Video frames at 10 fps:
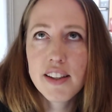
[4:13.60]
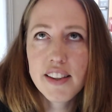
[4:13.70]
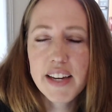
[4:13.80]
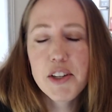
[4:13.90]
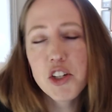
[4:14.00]

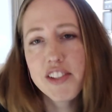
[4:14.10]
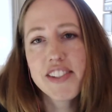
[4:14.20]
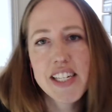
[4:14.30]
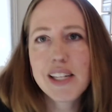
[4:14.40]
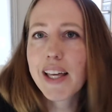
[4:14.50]
I mean, you can
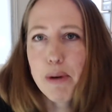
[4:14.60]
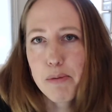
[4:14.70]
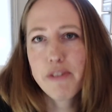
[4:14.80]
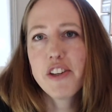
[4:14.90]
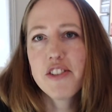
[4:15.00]
see like my
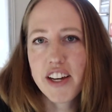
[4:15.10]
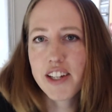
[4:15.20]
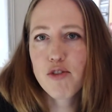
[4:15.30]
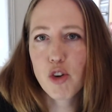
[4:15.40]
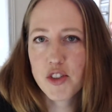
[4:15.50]
previous days
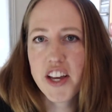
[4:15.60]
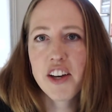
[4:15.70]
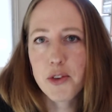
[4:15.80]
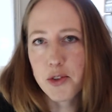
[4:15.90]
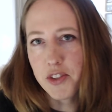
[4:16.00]
for
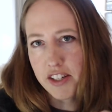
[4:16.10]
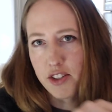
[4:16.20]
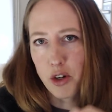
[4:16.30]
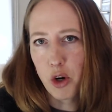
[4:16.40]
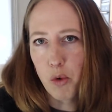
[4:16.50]
sales is like 0,